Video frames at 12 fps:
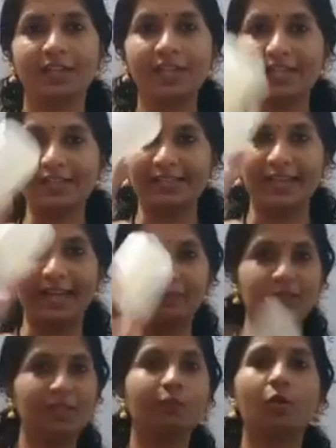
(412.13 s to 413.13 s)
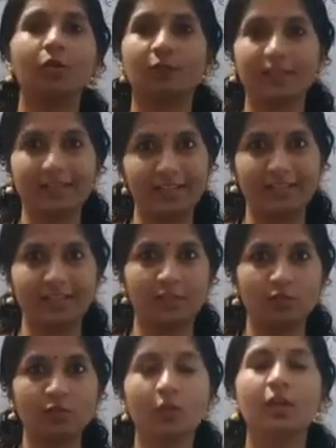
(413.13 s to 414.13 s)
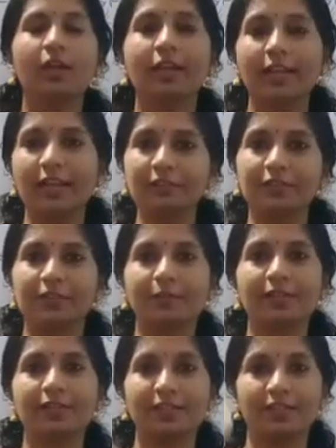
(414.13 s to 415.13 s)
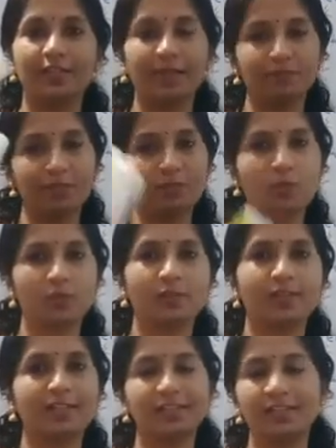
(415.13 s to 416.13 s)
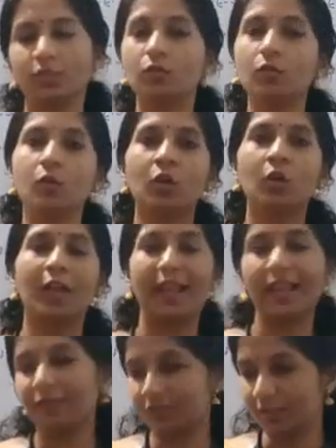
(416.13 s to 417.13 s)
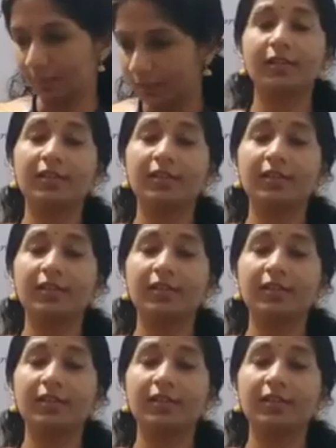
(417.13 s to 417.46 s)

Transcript: Yes, the empty box was easy to lift up, isn't it? Empty box was easy to lift up.